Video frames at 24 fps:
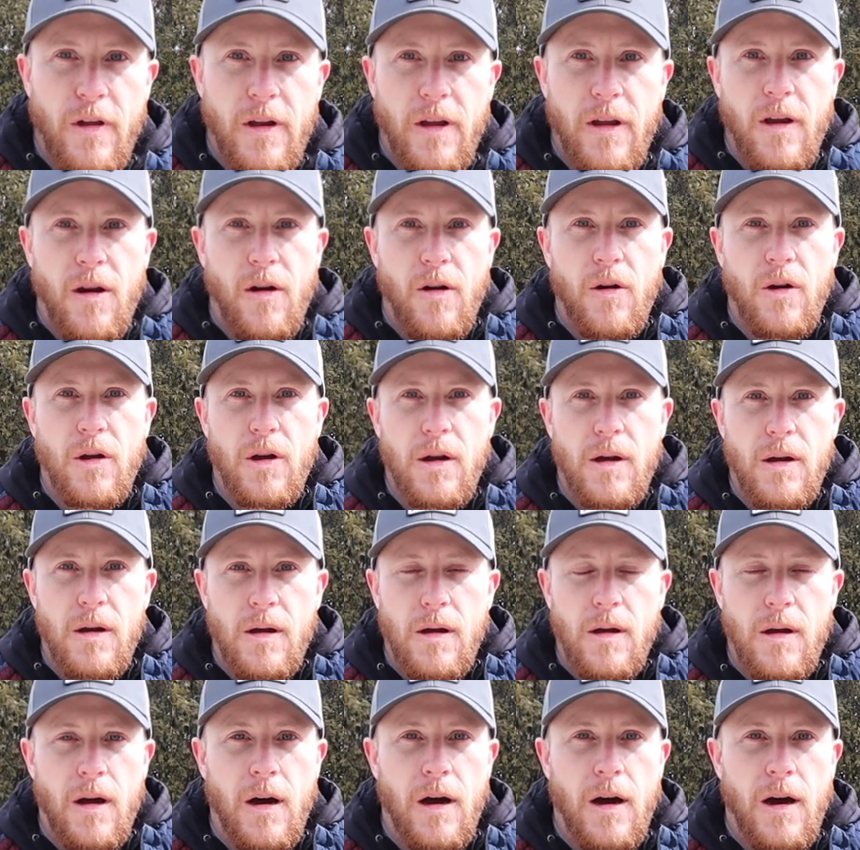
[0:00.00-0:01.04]
video
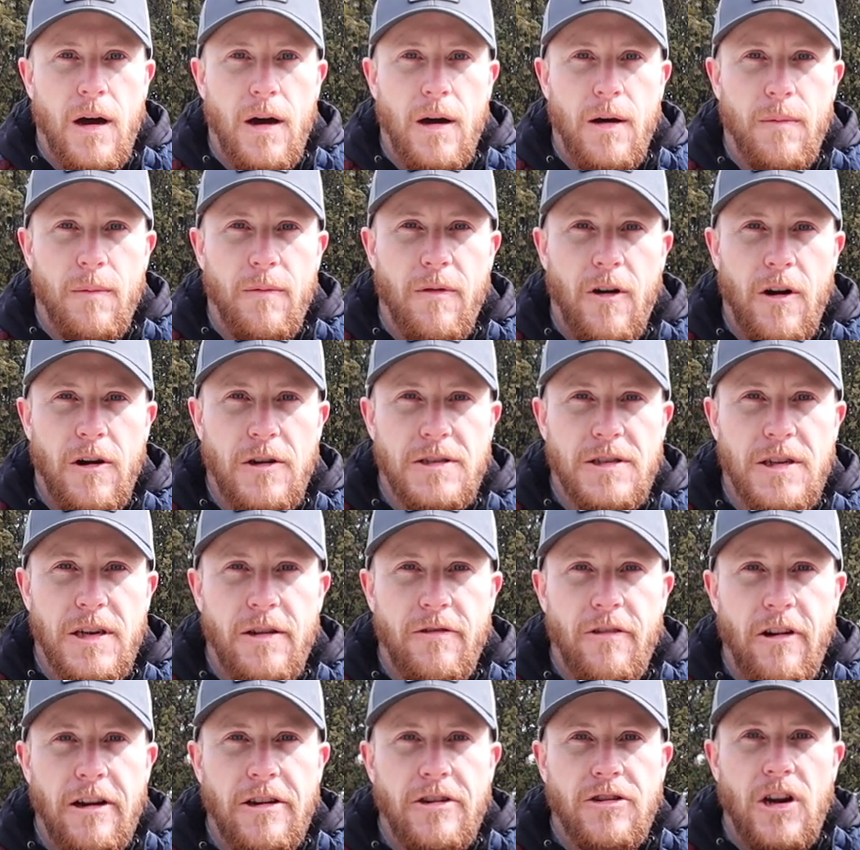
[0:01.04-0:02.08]
um,
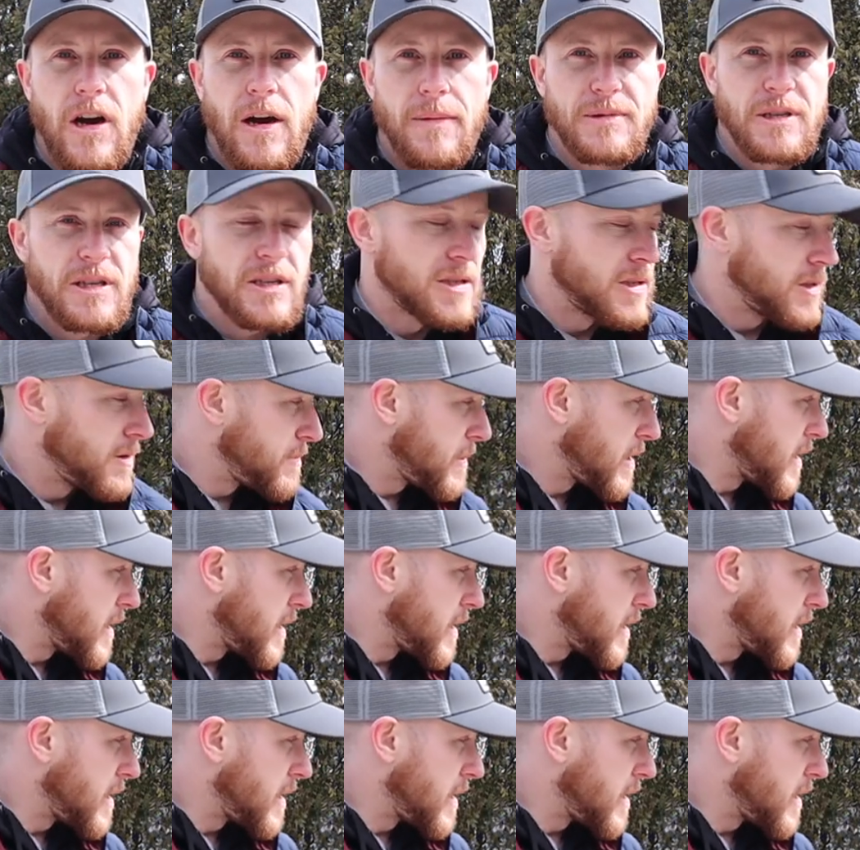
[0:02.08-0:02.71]
HardCity RainDrops. This is